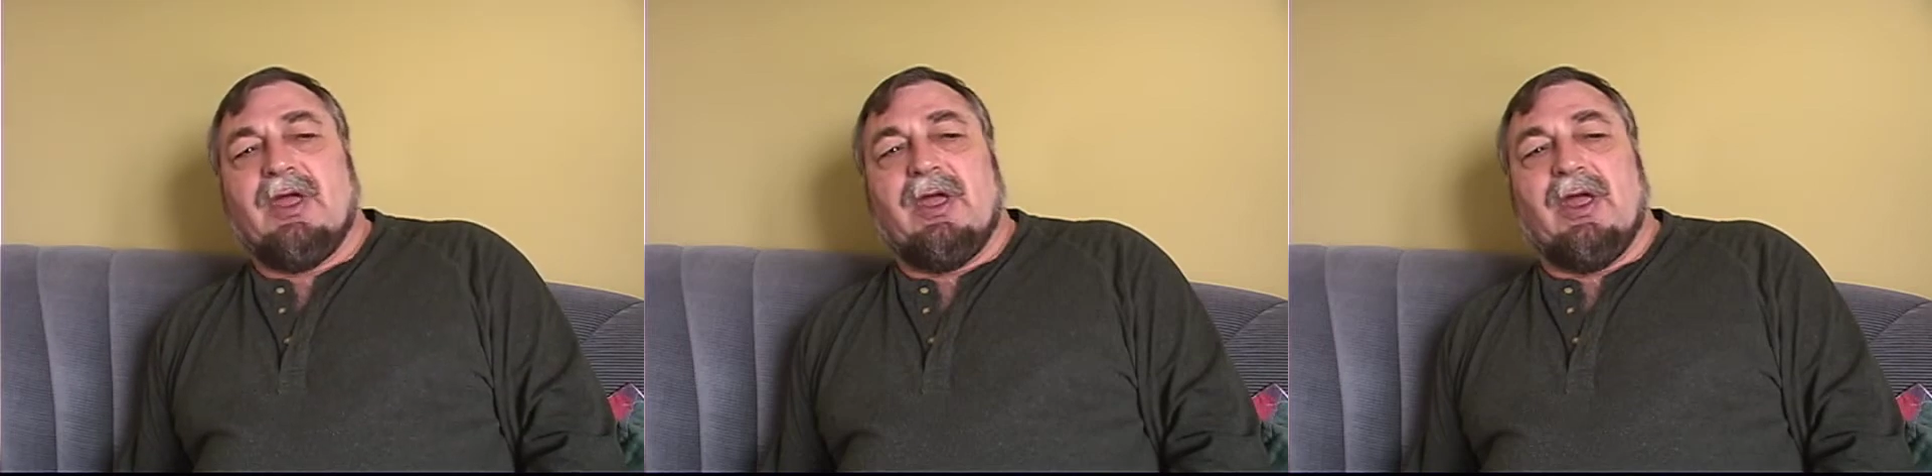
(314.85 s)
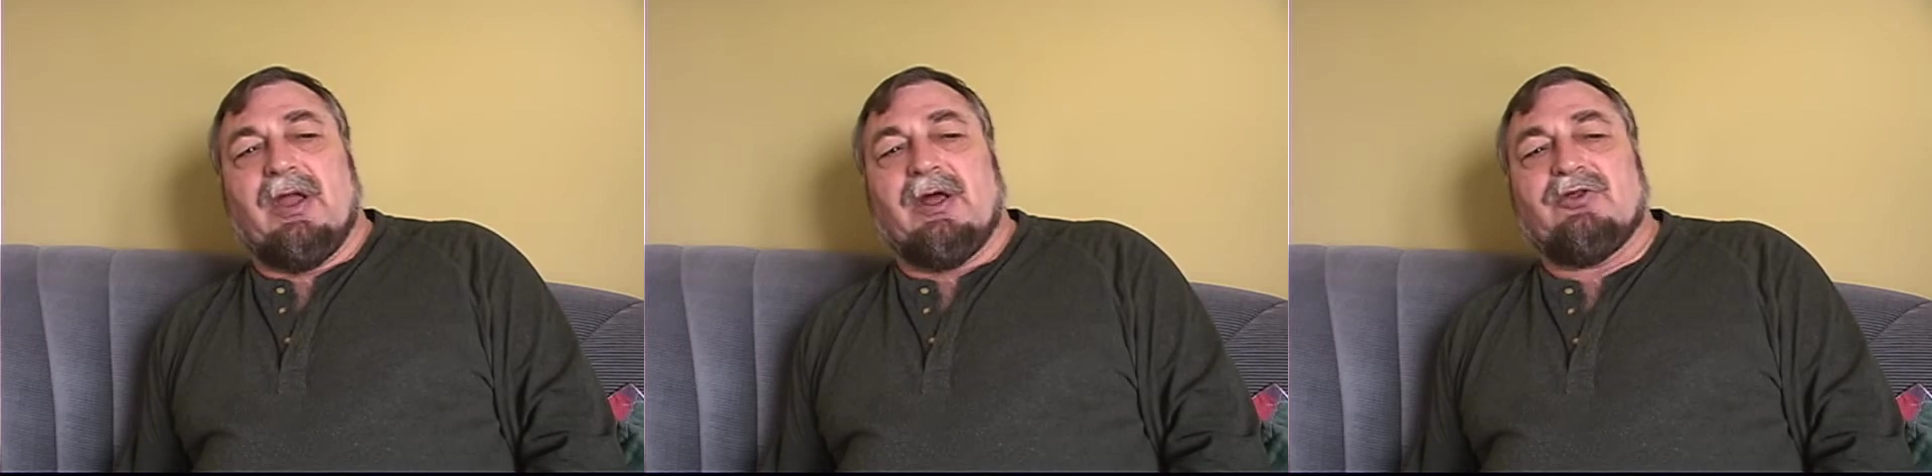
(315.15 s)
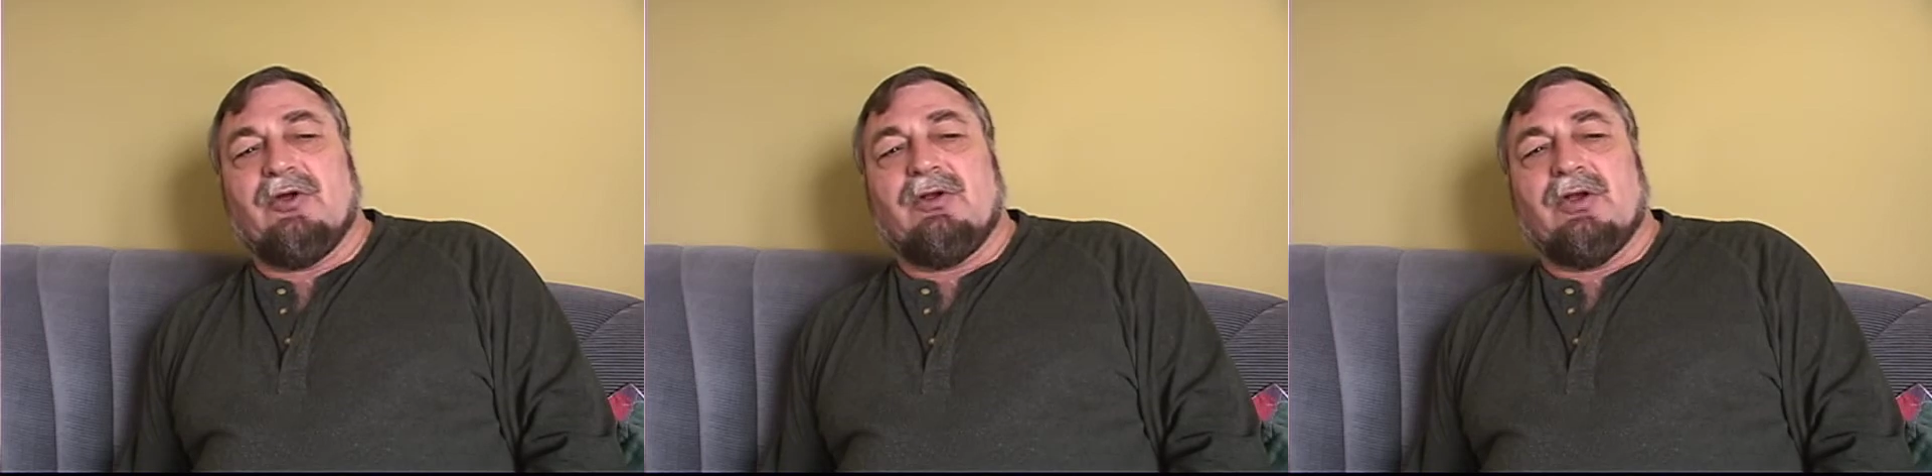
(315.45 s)
And I
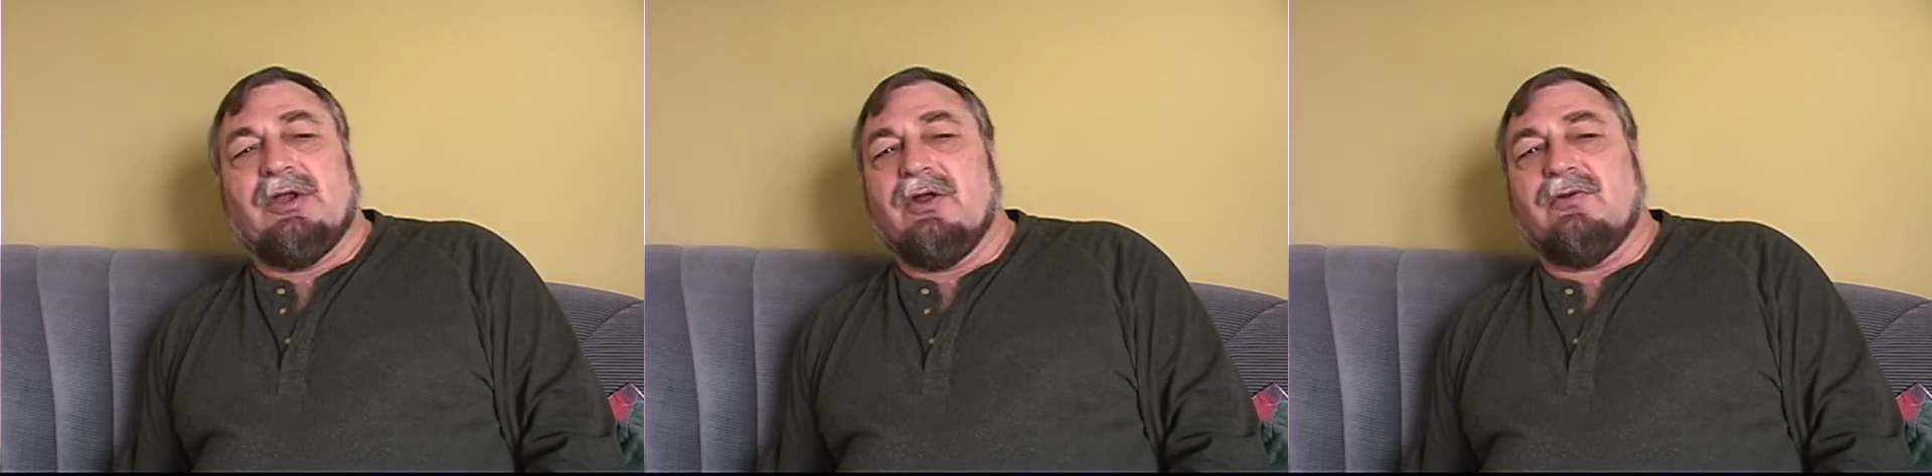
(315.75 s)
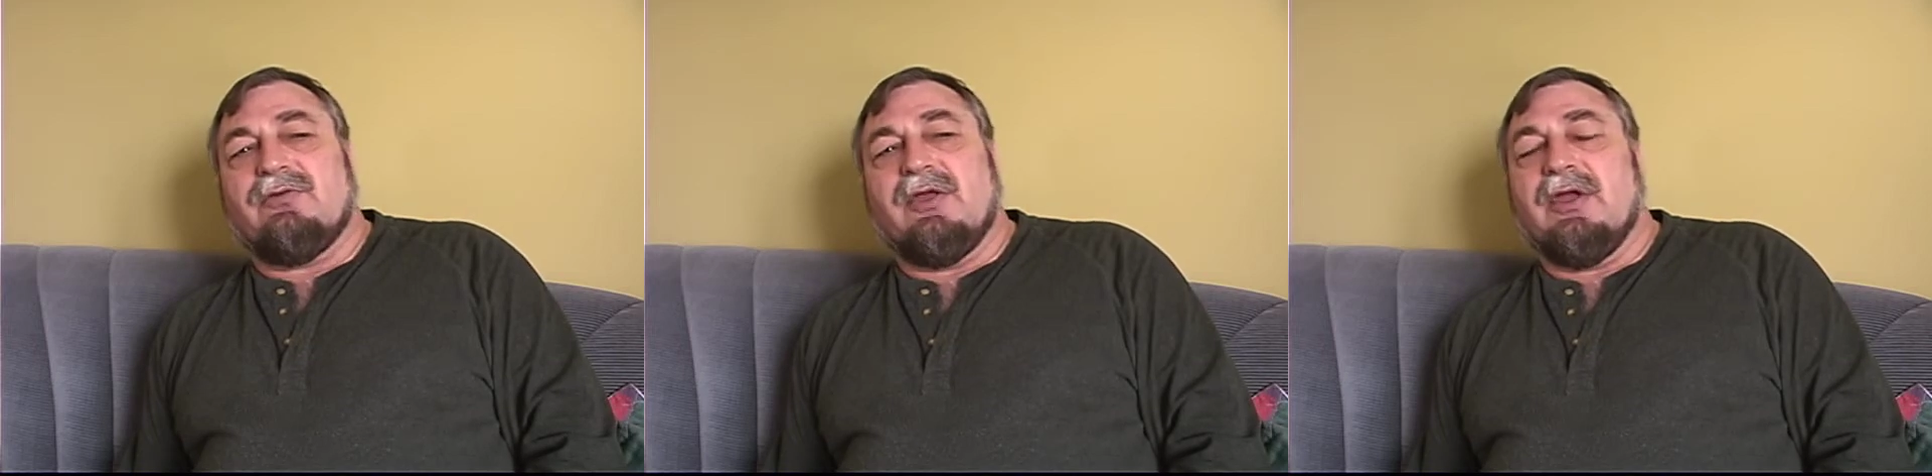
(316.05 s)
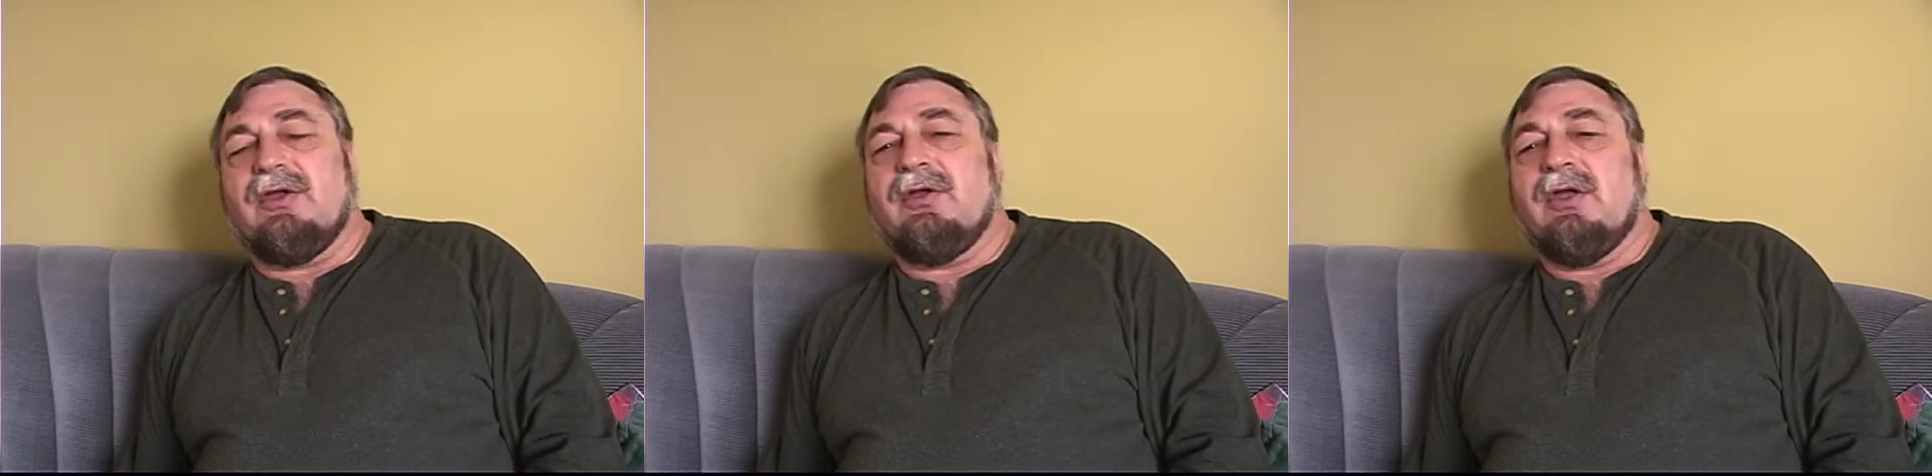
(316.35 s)
certainly don't think